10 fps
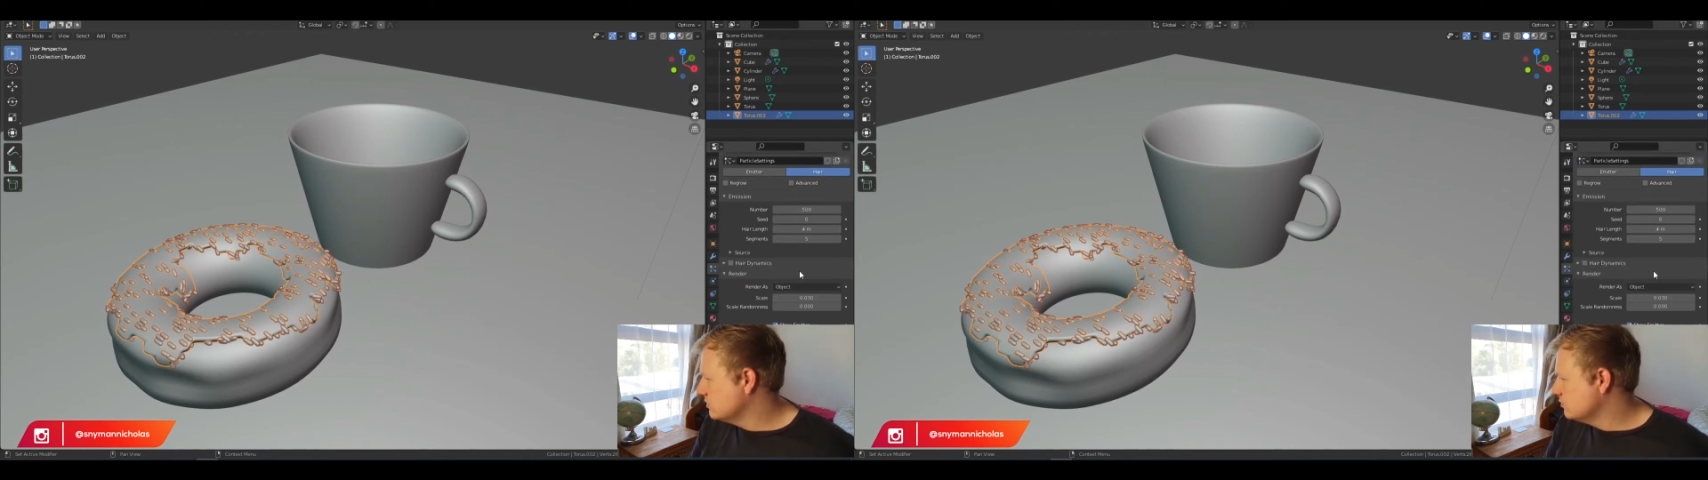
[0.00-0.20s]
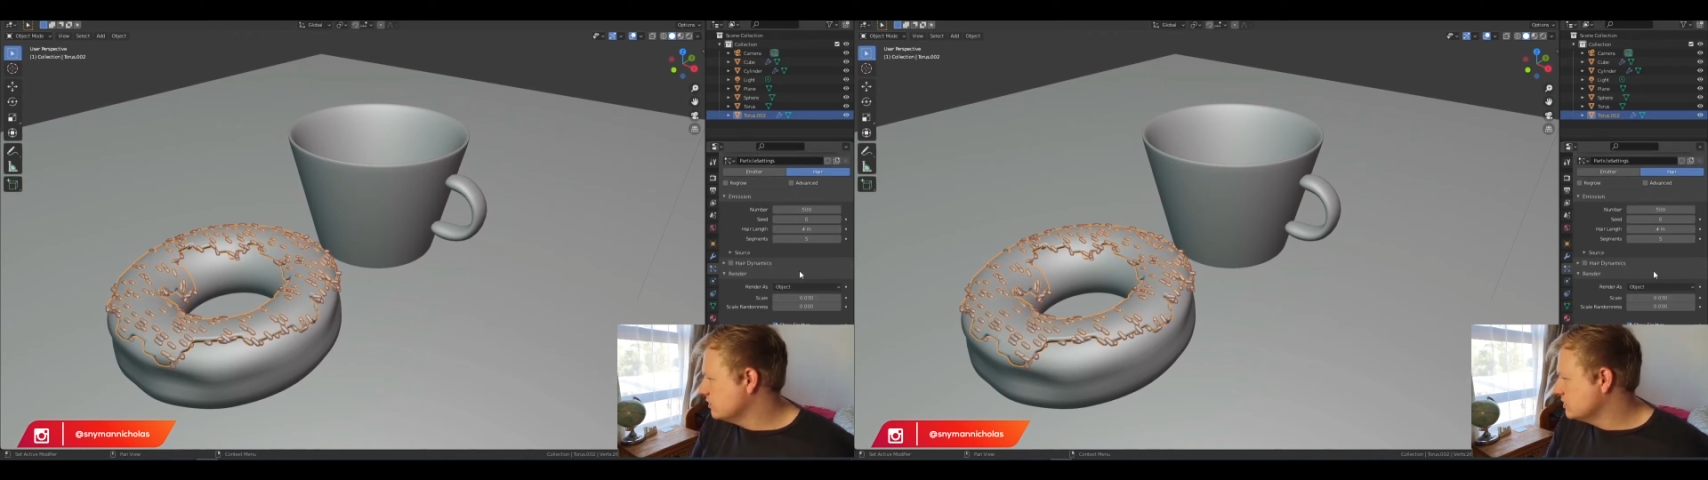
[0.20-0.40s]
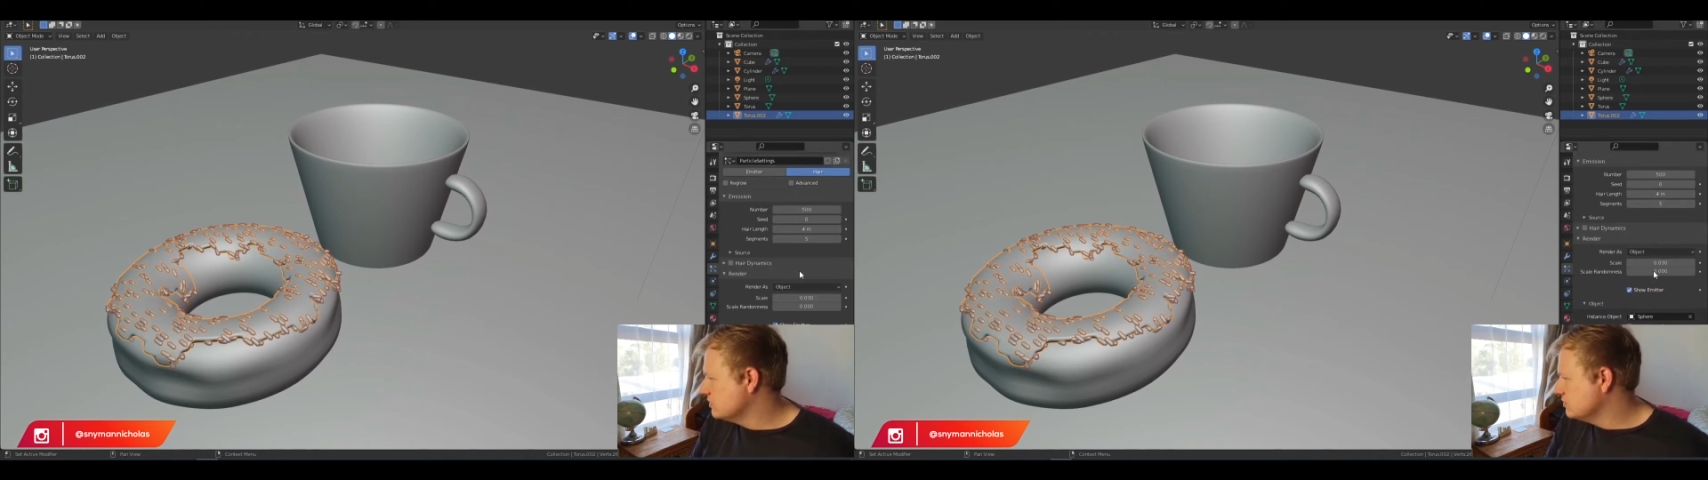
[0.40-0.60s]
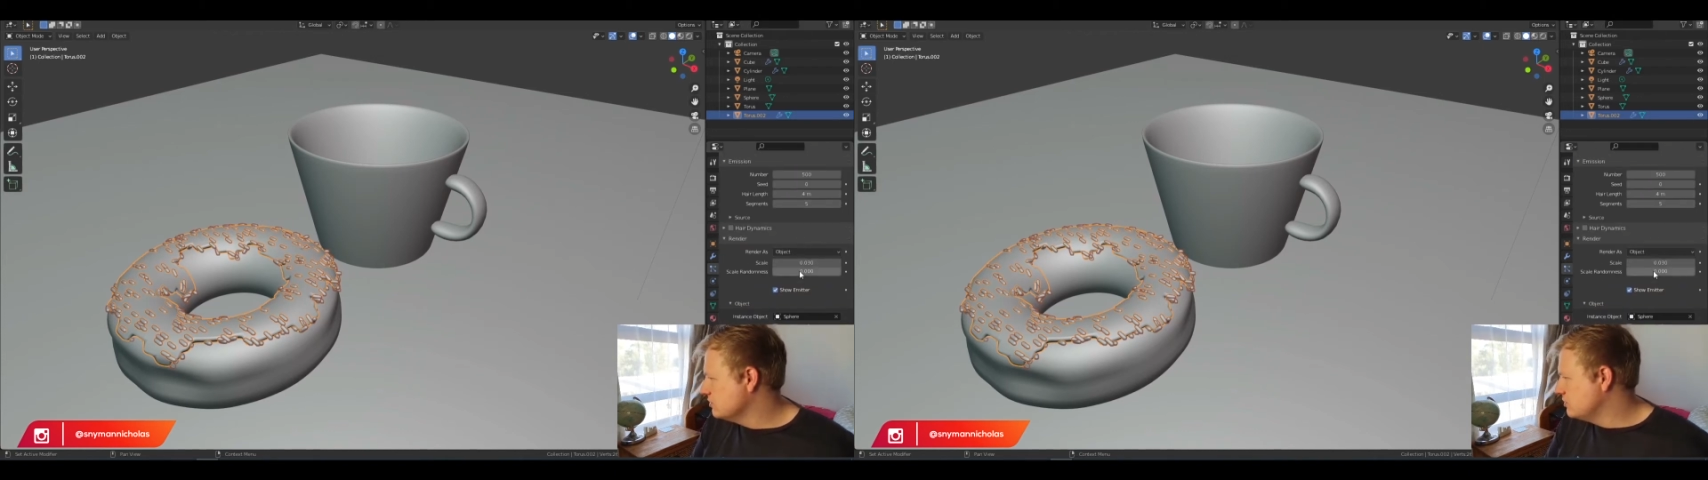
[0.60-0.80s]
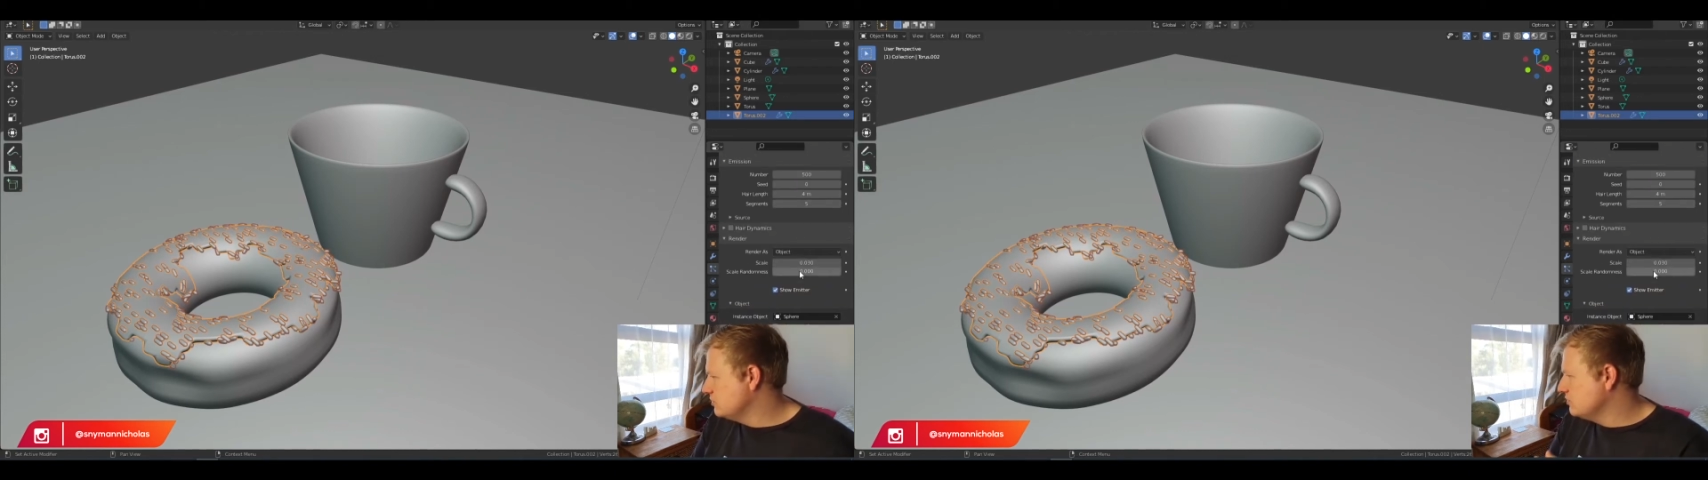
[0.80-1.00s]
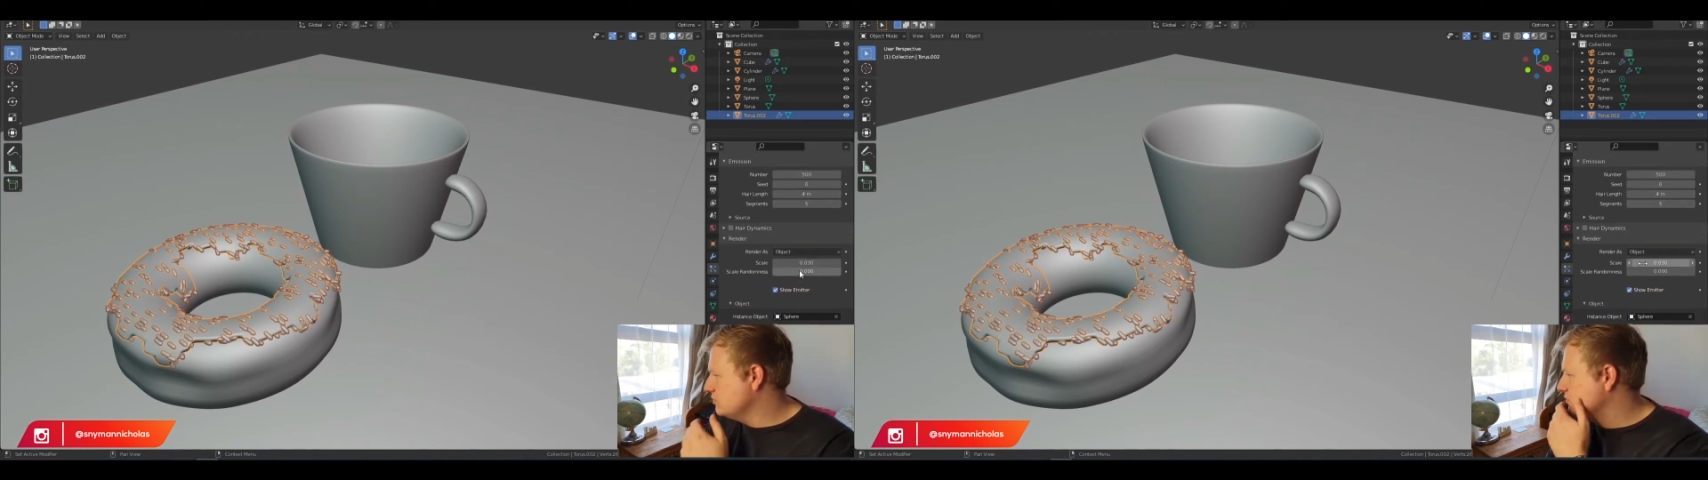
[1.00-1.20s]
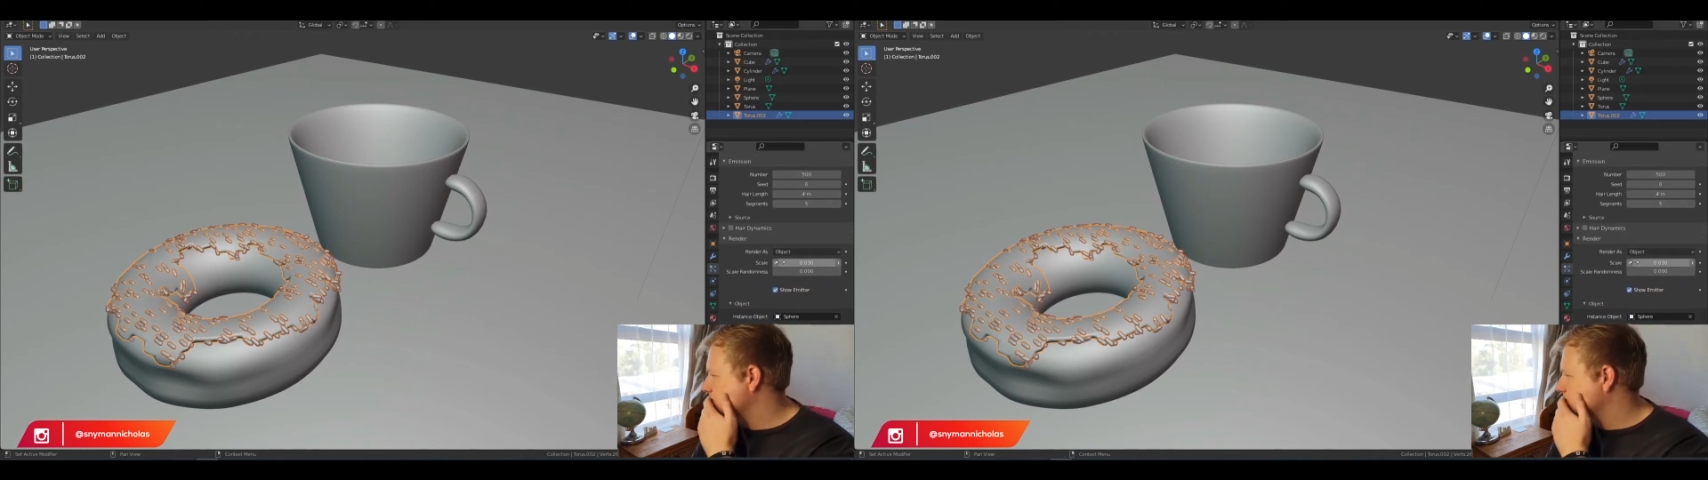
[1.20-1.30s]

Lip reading: you want to do,